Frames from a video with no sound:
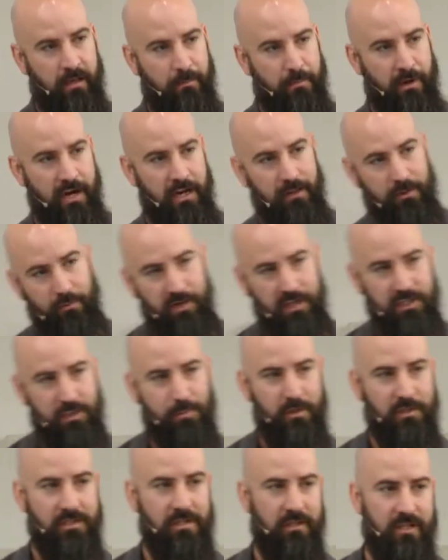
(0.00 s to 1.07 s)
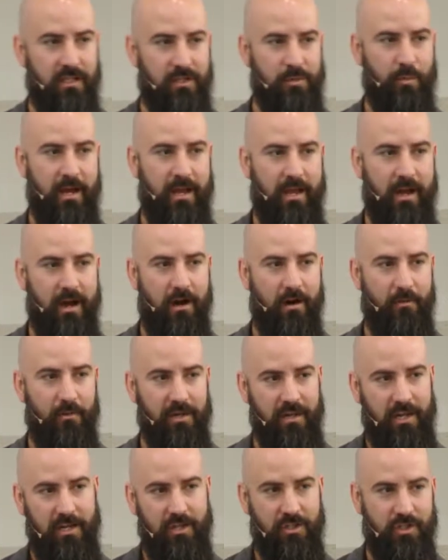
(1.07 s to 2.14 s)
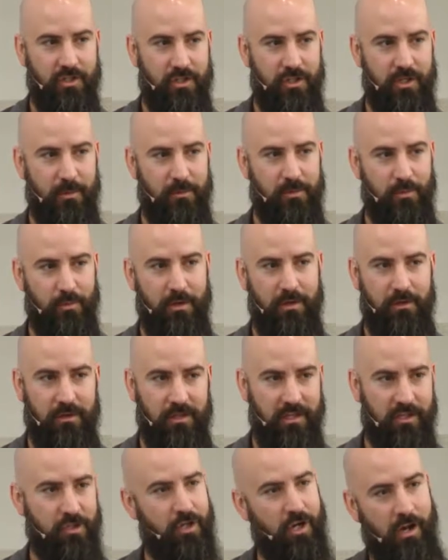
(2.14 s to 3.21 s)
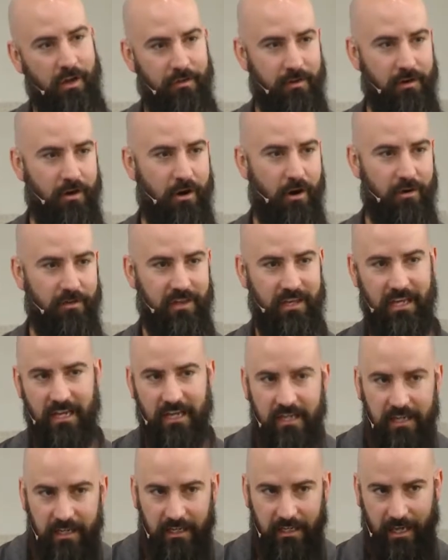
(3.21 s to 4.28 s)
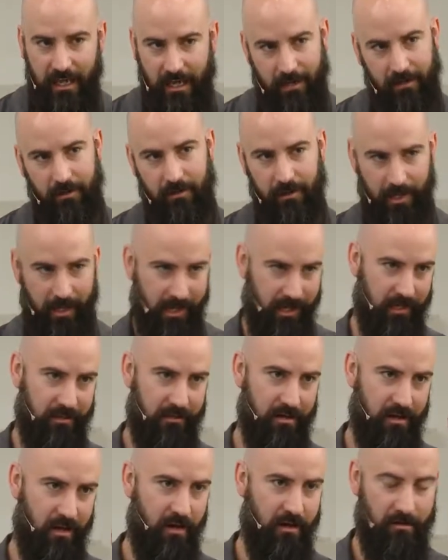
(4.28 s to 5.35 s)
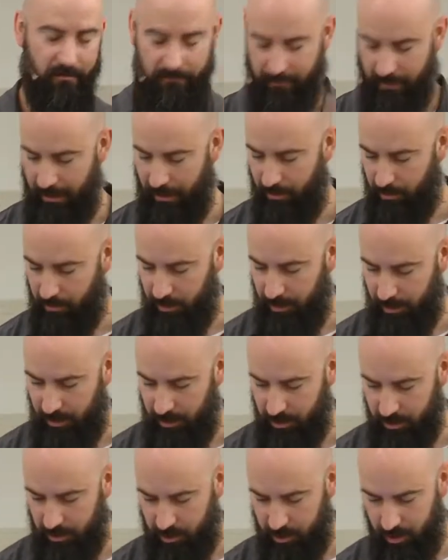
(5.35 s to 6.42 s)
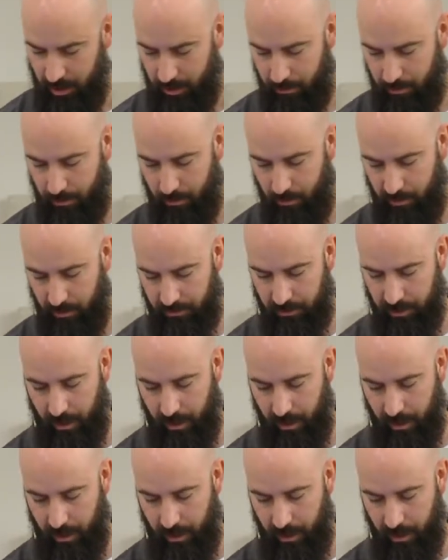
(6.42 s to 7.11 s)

Bryan Loritts puts it this way our relationships with each other are the indicator light of our relationship with